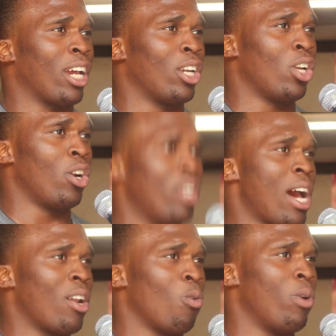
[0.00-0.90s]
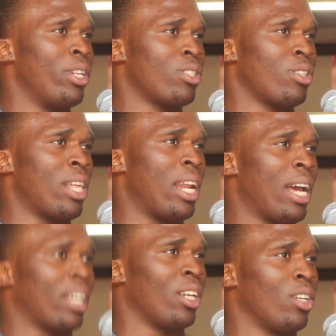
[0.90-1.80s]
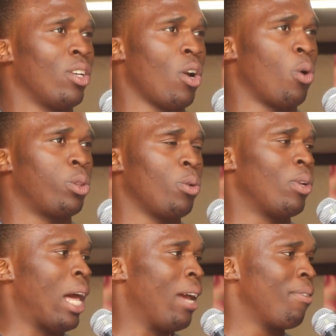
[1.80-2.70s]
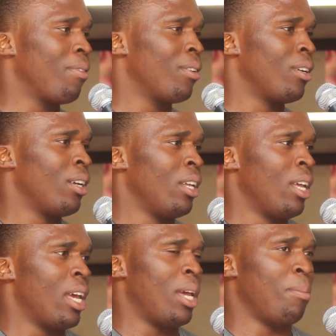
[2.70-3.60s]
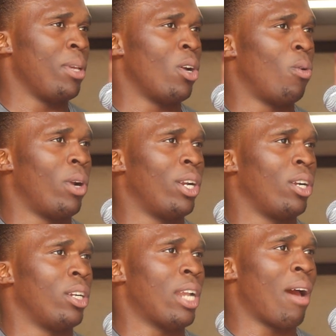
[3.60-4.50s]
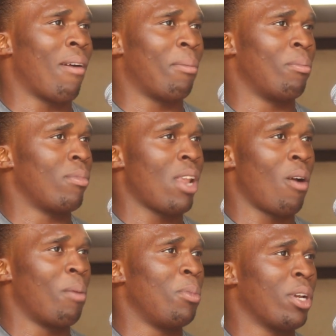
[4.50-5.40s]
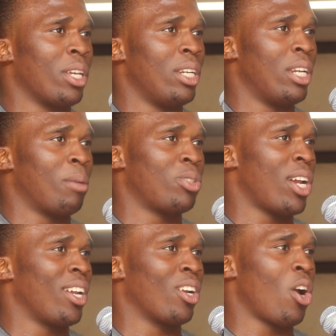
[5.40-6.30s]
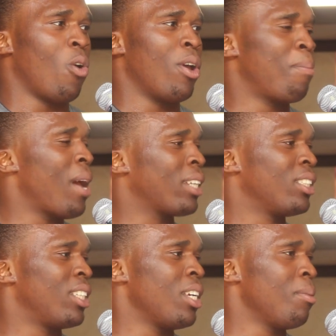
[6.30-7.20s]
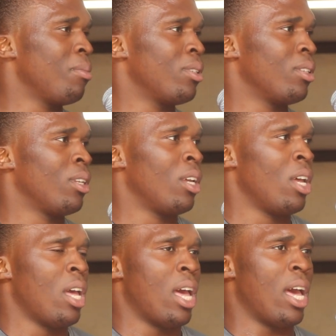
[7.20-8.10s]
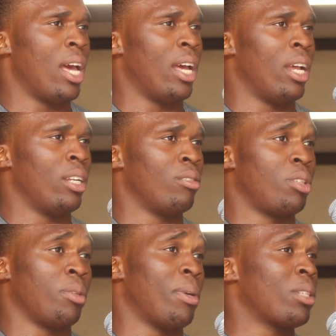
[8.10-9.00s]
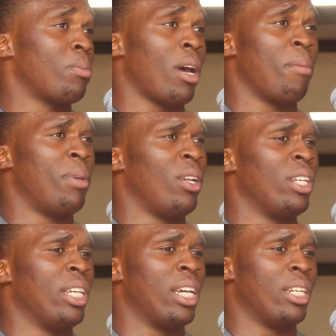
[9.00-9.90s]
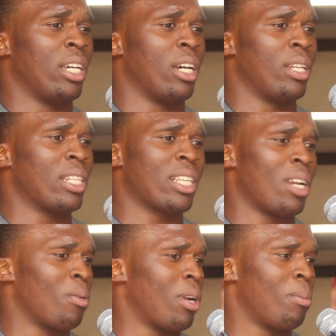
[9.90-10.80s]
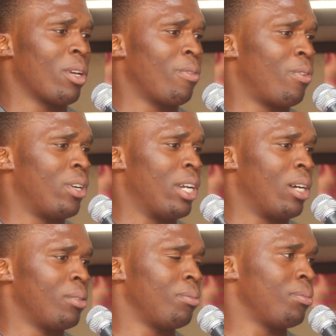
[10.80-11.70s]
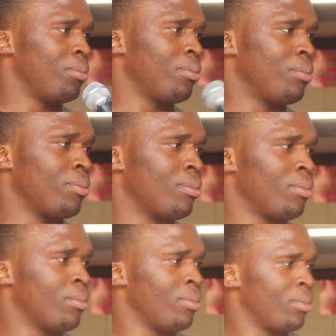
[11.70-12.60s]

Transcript: I could learn how to win, so that I could go through life and be a winner. Now I'm now I'm looking and I'm trying to go impact the team, and to the best of my ability, and uh, that's kind of what I'm looking for now. All right,